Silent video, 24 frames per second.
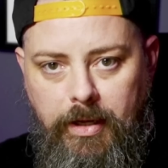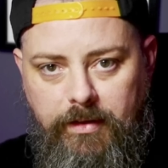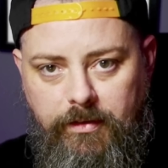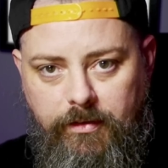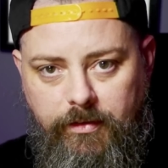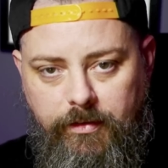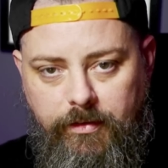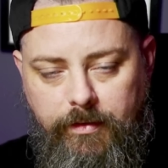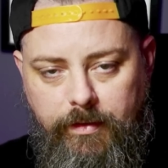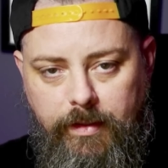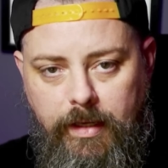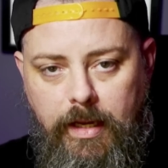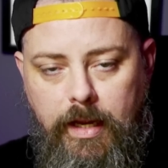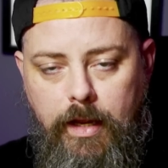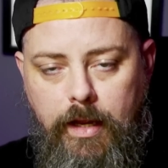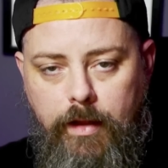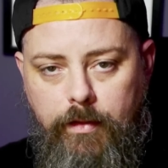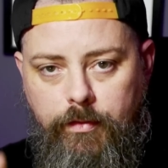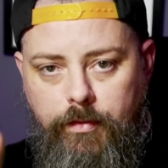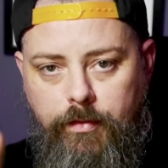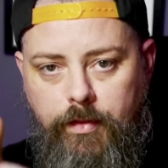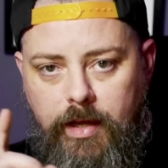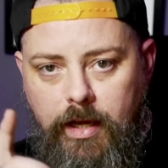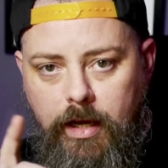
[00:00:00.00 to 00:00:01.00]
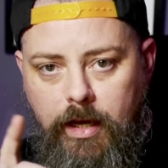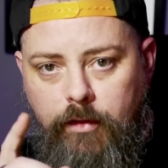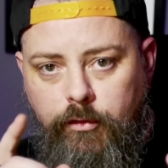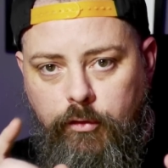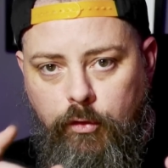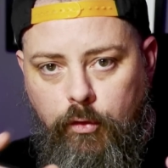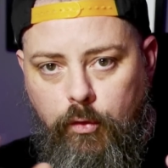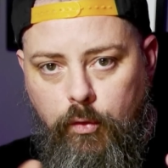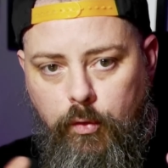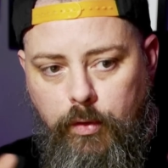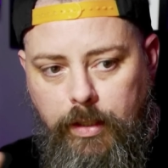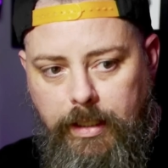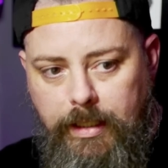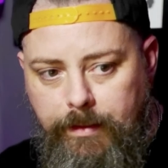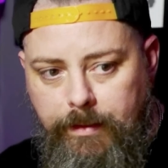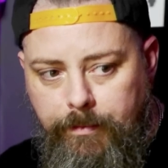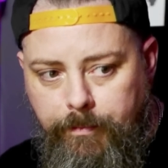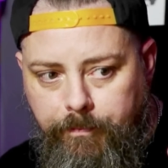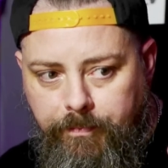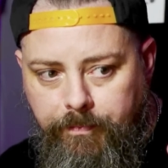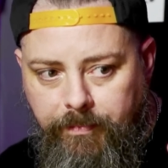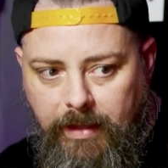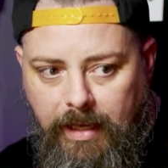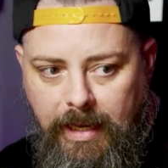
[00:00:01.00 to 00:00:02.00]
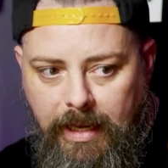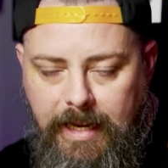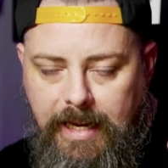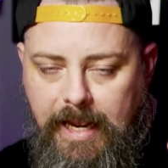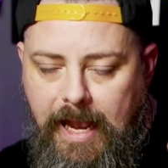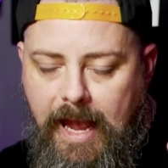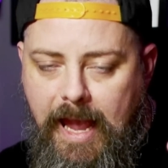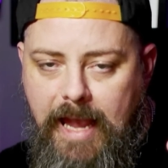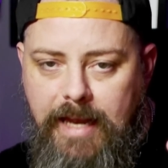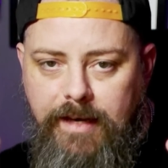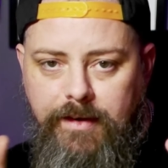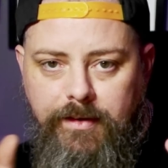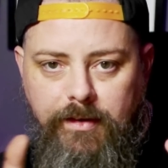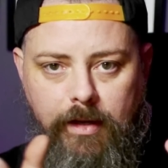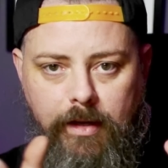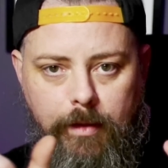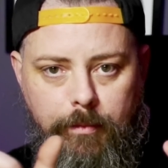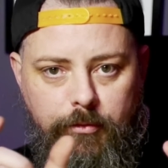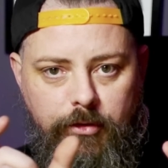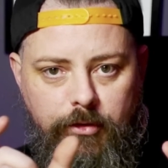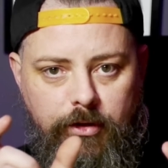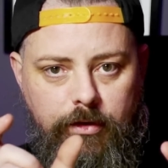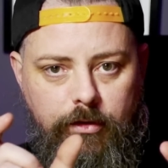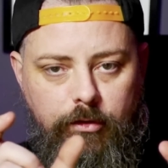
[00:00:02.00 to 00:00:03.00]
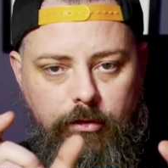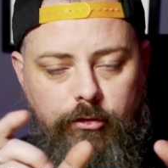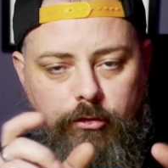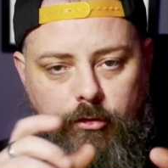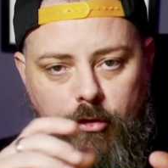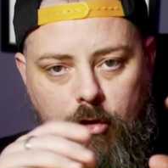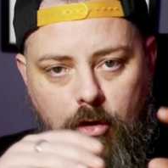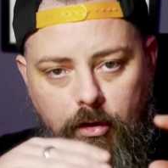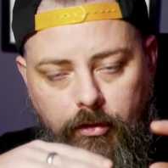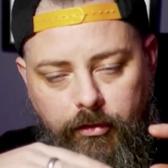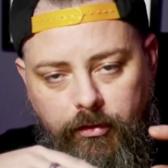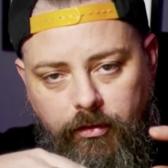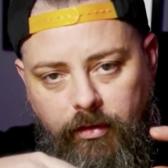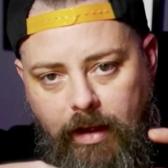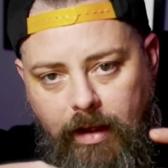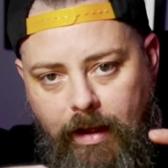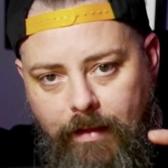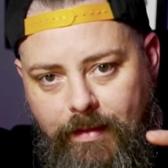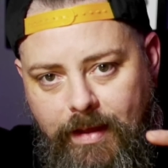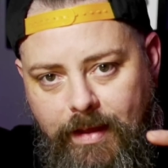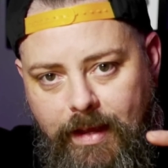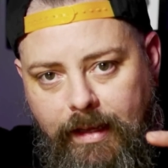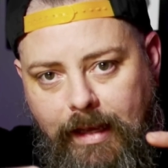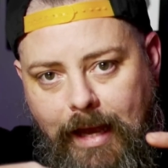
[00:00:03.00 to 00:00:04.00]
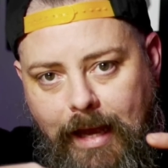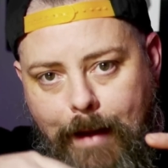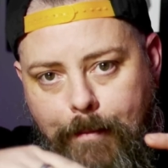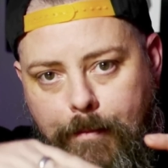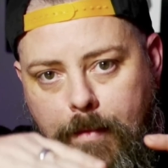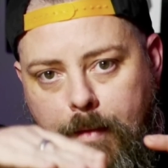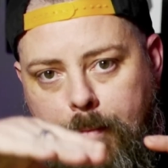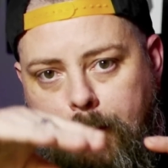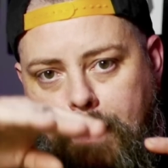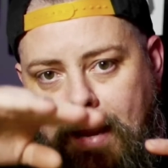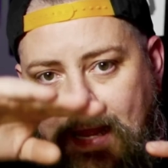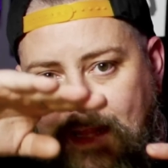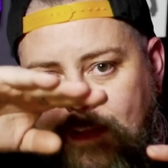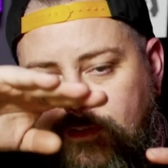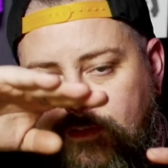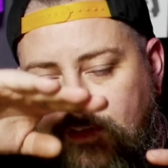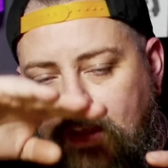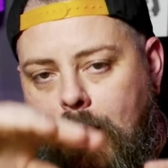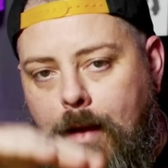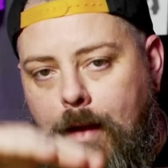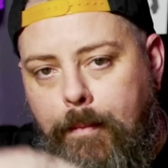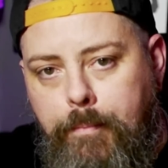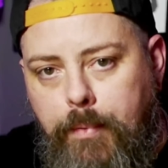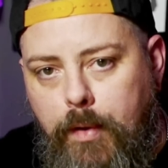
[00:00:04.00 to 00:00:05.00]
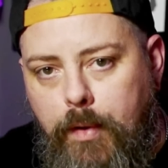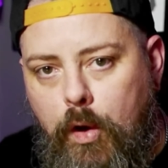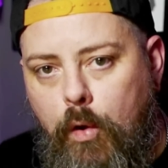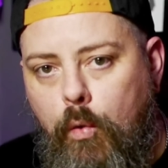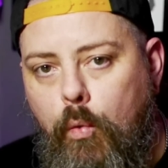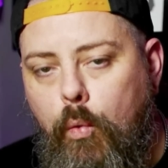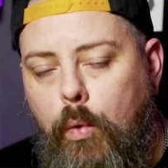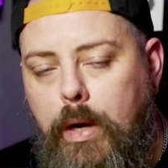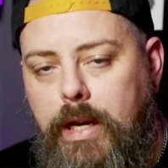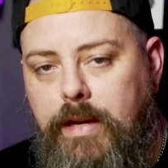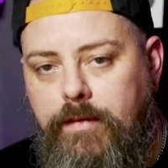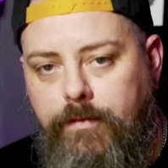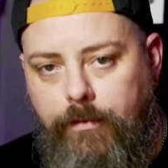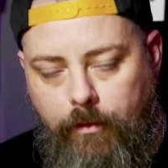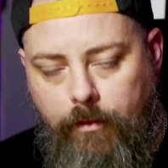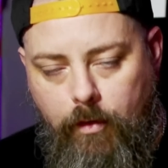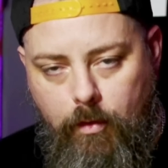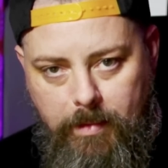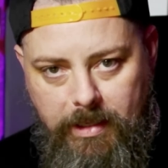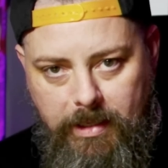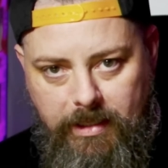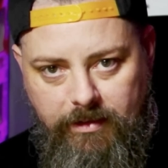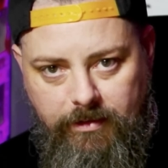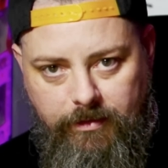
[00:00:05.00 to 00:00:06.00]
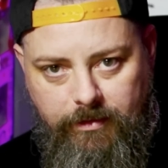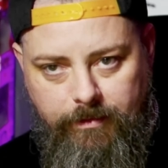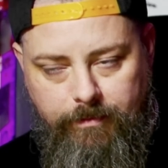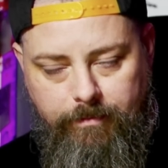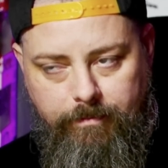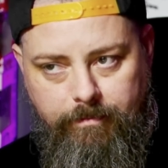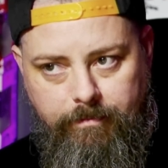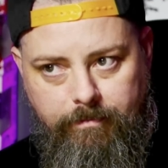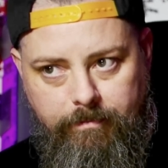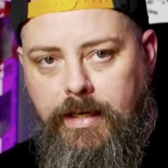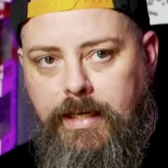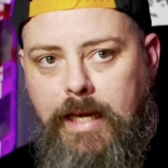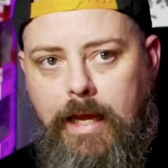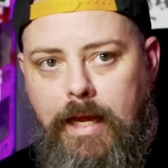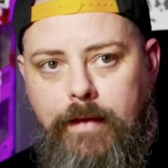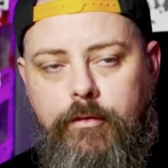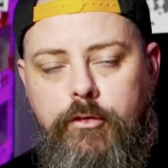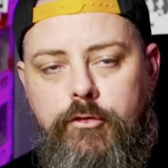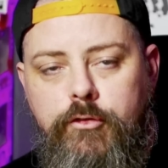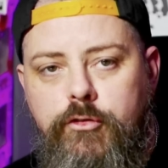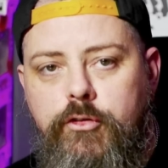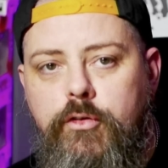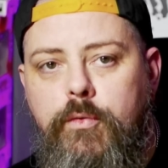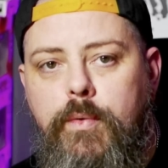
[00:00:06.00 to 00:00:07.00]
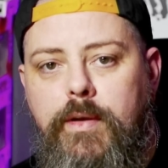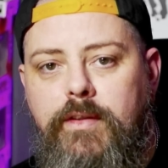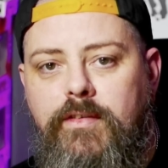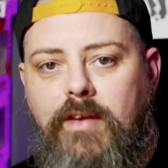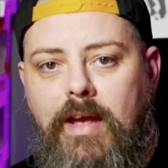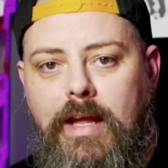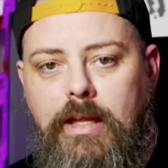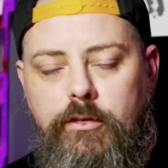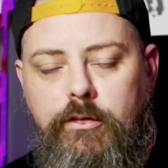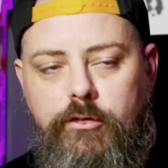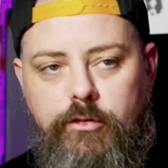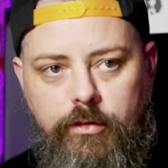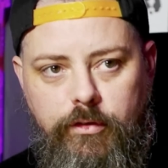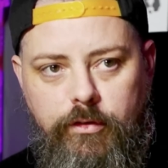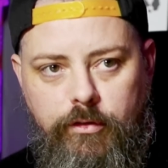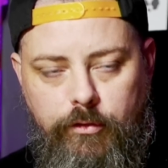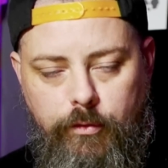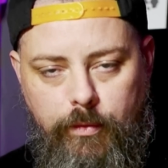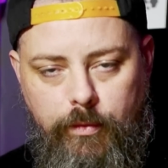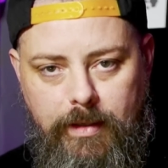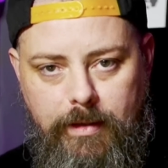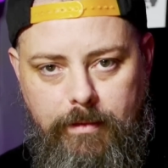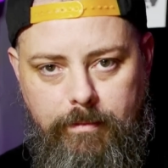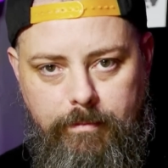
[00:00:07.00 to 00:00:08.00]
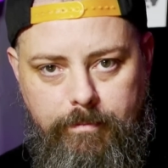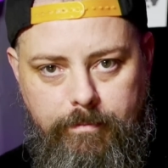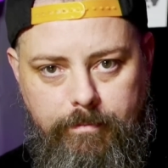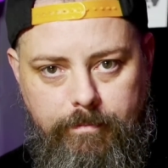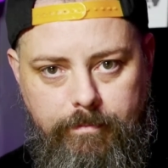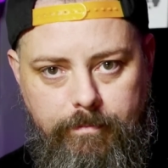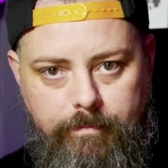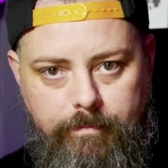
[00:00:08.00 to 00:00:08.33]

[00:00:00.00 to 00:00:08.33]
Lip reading: But they are talking, a head comes into shot and their camera pans up away from it. They never drew attention to it.